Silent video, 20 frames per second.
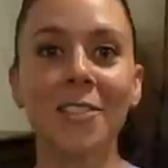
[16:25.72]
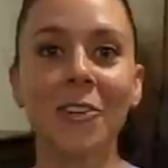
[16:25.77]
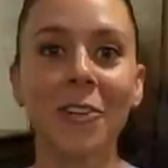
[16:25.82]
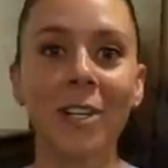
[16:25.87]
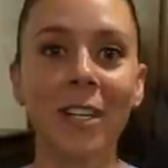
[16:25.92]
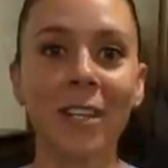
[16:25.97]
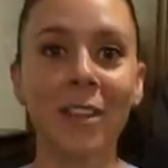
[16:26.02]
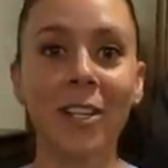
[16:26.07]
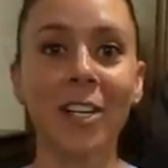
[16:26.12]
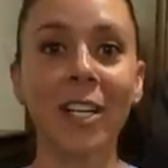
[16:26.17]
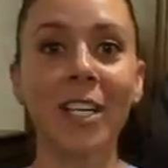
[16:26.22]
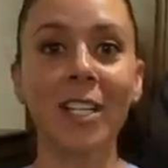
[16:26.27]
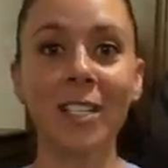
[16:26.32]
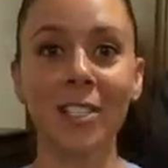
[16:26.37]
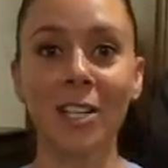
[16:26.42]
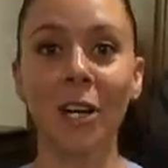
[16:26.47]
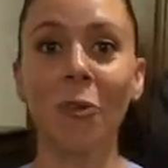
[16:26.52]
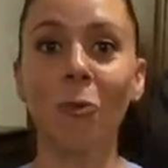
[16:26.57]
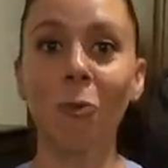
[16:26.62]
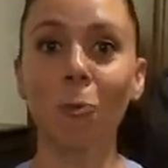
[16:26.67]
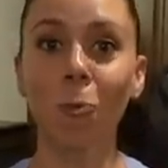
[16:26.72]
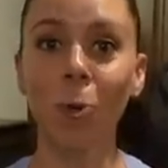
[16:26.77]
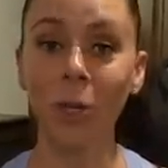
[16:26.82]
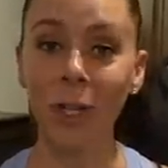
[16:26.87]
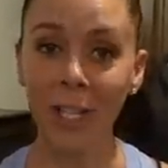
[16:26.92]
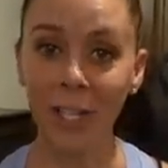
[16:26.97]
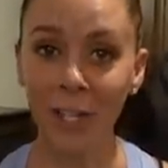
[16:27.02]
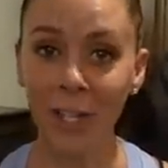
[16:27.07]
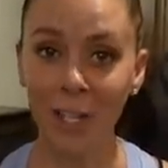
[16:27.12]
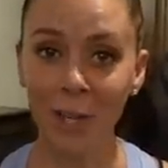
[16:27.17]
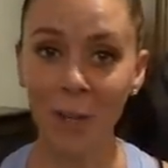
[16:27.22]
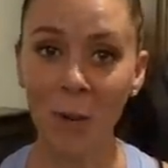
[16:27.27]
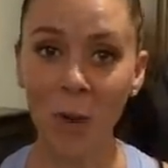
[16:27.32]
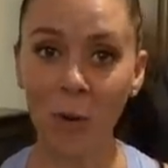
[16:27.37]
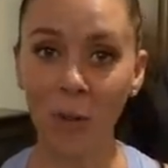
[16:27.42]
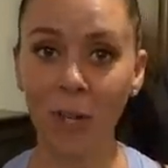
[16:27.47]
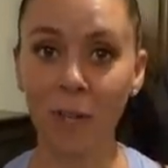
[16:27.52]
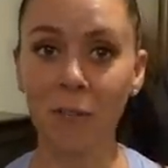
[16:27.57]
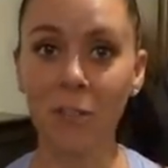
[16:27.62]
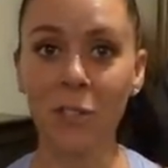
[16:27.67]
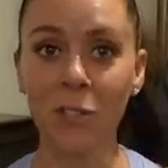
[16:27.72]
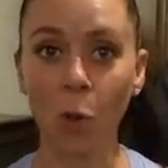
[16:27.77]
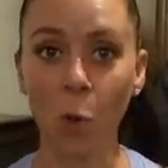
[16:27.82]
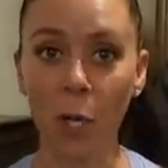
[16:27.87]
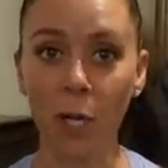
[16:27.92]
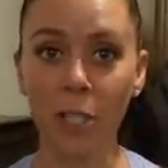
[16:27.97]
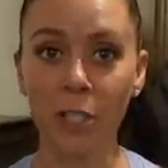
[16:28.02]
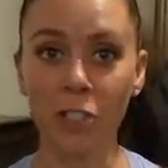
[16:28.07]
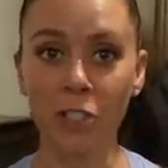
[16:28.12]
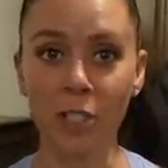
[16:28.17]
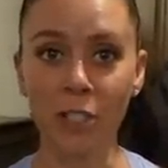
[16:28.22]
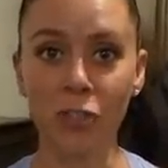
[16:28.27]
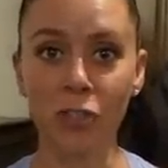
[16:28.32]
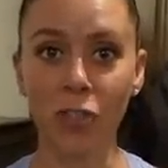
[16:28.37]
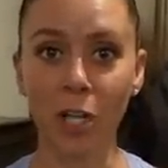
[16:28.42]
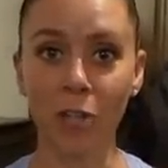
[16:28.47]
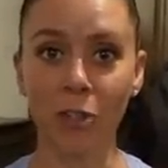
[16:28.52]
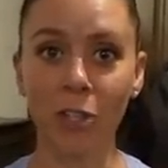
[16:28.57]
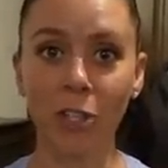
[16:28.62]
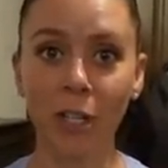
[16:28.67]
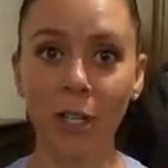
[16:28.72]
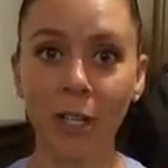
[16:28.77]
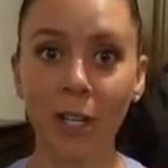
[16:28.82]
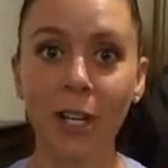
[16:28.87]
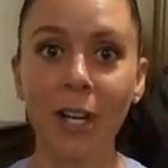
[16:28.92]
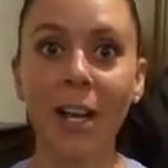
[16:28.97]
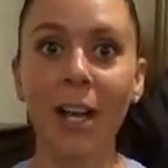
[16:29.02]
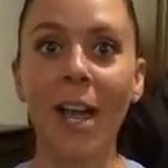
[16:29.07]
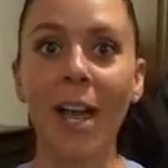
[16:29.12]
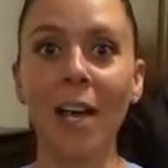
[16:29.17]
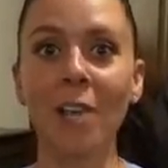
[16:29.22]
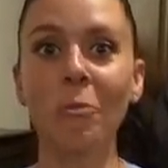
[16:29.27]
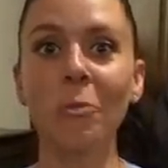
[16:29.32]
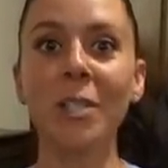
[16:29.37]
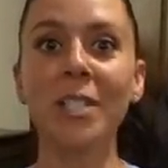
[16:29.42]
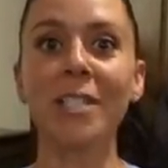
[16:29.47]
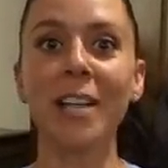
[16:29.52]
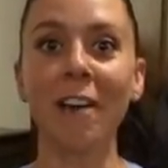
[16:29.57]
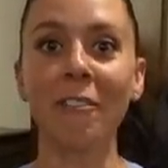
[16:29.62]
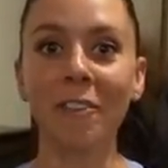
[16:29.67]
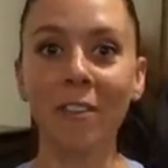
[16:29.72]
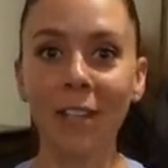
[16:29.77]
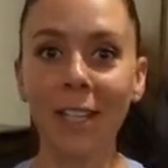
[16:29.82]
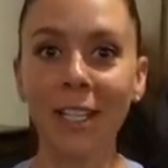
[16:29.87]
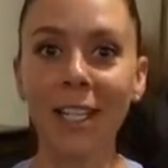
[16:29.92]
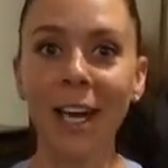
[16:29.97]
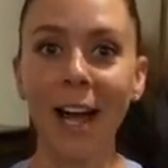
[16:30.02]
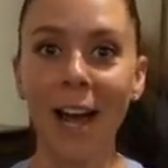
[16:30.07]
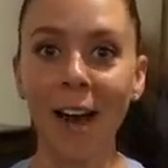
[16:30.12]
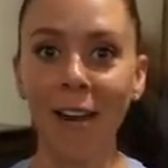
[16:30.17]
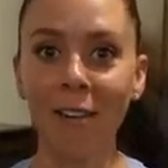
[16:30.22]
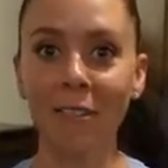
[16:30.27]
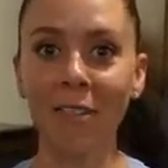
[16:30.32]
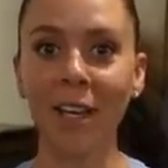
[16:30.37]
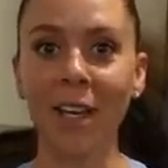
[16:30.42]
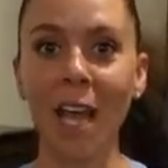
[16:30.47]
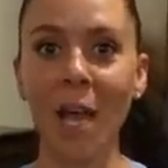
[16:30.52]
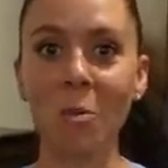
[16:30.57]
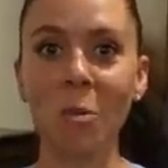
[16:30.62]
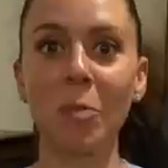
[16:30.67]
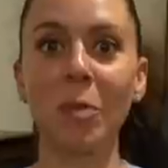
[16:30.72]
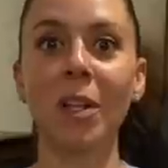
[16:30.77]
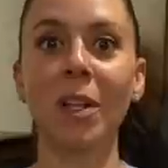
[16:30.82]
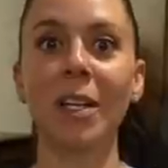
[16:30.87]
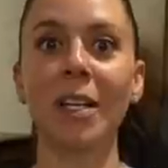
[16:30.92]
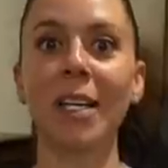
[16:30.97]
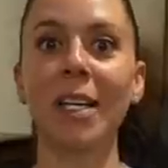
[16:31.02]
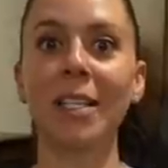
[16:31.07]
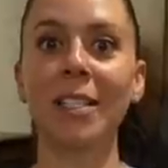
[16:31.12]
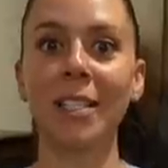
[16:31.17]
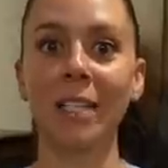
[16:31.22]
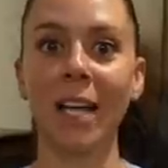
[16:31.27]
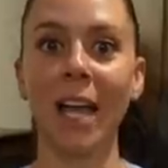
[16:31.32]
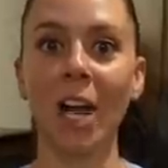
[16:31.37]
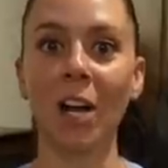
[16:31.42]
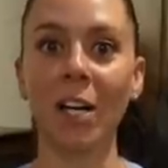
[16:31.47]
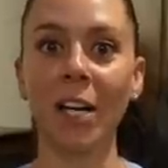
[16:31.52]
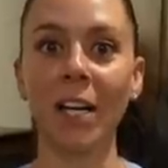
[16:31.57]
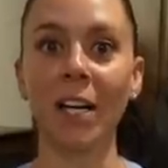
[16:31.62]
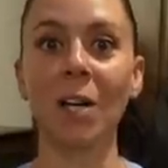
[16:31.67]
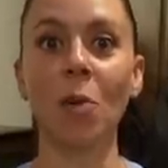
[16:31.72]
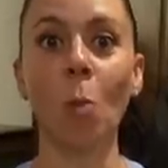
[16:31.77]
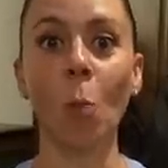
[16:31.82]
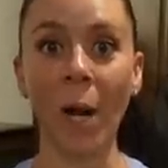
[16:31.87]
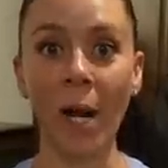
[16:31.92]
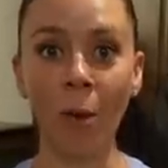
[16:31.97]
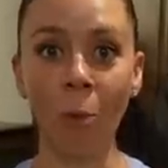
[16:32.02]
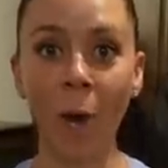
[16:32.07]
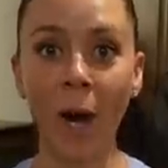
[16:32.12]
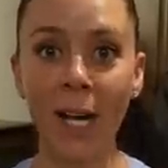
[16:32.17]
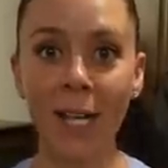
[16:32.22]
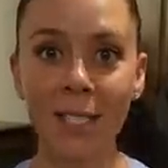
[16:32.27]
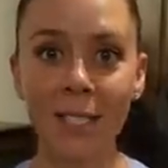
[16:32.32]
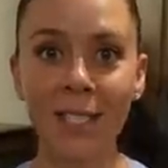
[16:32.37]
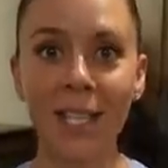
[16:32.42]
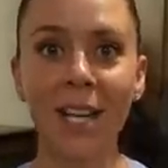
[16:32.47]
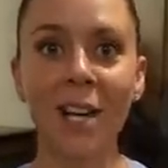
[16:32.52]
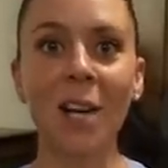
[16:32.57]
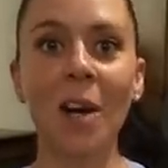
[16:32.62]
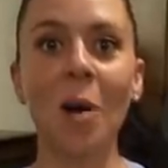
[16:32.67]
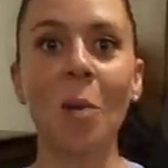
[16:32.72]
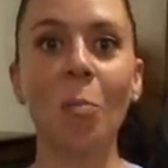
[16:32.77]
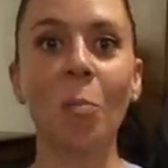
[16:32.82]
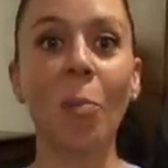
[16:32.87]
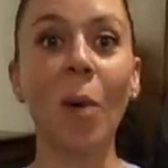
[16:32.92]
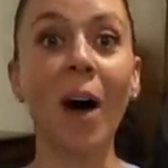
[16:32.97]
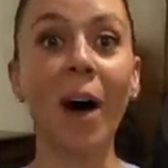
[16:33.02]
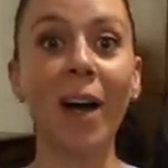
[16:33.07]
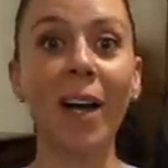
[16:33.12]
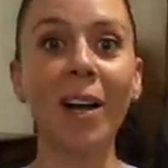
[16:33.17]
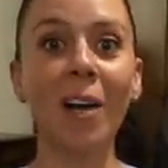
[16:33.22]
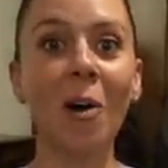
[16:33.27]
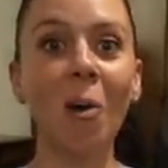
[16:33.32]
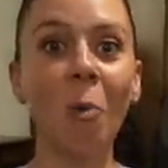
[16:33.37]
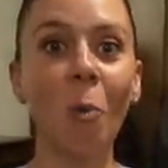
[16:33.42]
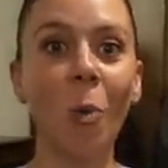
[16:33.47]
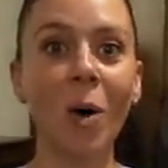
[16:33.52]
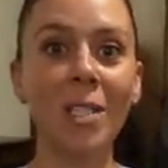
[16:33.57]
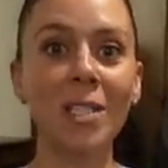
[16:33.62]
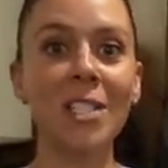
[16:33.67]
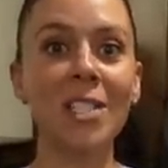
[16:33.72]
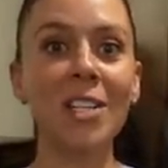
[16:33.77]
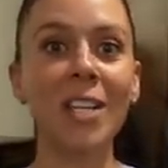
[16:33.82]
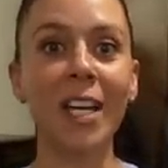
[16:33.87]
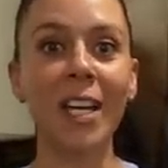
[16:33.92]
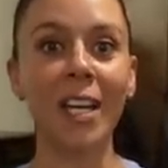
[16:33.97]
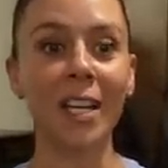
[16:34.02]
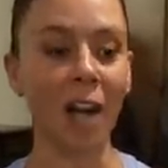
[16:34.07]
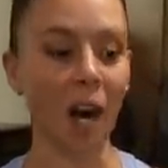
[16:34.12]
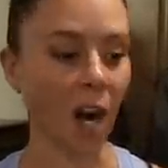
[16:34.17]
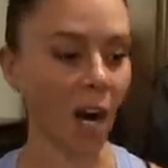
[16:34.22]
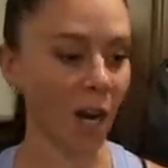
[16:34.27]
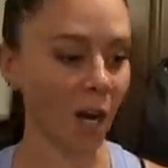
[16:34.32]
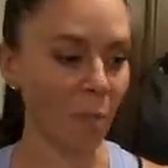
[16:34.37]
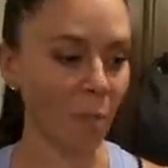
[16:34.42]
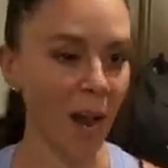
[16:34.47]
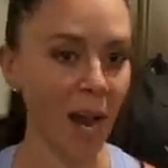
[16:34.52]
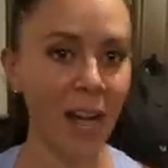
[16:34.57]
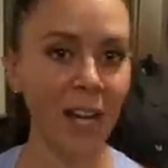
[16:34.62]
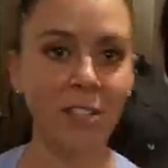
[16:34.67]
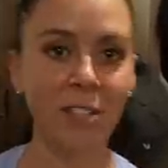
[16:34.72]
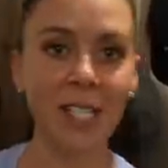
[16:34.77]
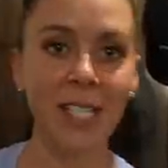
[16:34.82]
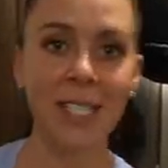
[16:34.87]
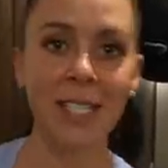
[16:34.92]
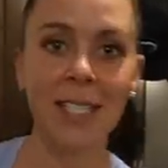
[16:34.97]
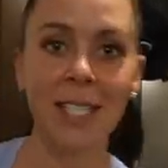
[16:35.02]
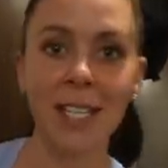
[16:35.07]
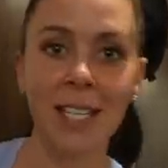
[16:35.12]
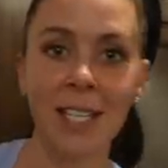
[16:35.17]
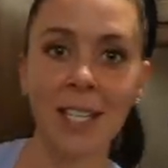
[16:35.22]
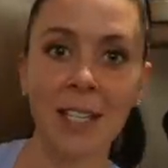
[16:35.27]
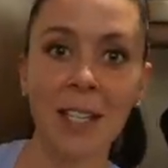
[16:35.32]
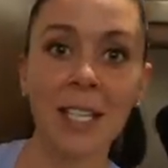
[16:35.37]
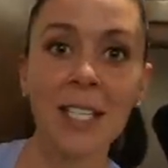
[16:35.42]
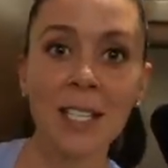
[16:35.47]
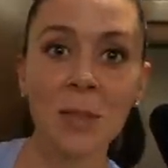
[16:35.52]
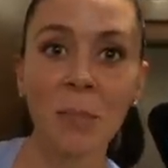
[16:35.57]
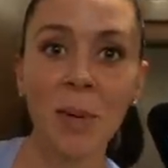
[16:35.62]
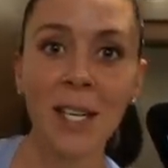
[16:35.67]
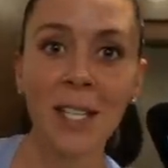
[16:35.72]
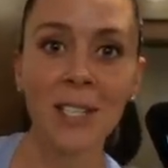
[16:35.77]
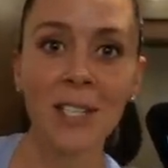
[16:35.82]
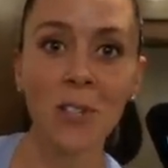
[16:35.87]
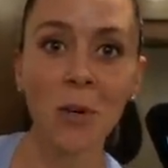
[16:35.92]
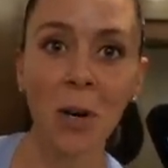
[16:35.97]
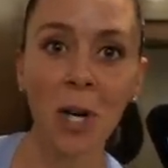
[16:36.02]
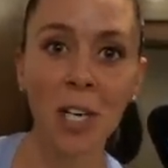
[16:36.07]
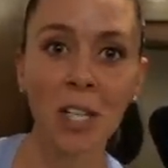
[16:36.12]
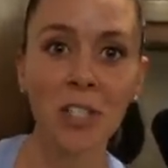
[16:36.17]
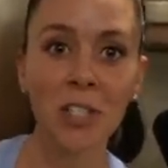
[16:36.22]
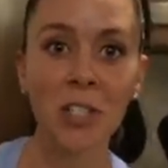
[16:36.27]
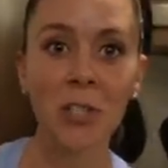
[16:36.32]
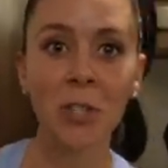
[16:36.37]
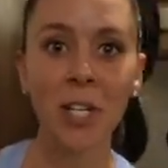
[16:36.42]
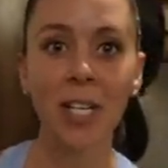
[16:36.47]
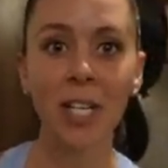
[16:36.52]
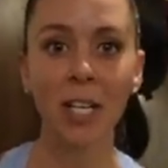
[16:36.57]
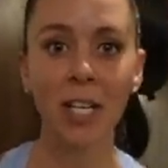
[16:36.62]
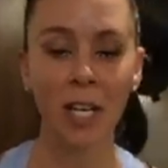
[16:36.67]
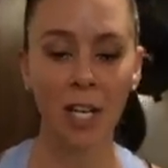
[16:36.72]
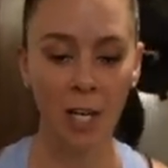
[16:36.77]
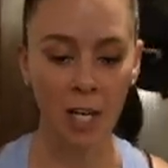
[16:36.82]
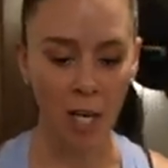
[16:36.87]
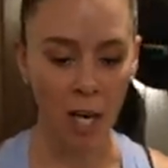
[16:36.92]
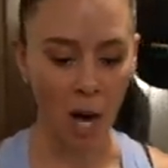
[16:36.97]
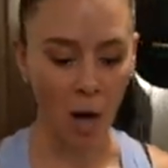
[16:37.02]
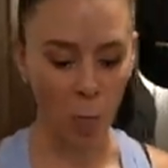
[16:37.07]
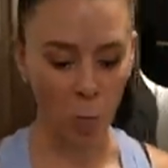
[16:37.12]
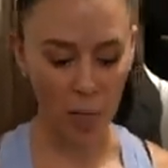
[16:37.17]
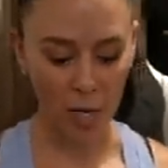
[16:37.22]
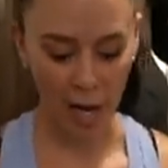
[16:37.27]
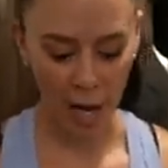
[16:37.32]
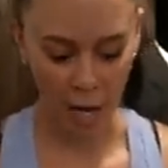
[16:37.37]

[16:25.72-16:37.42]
unit, there is a really good amount of storage in general, and we definitely have the capability to carry it weight-wise, but once you get our batteries in this big storage unit, we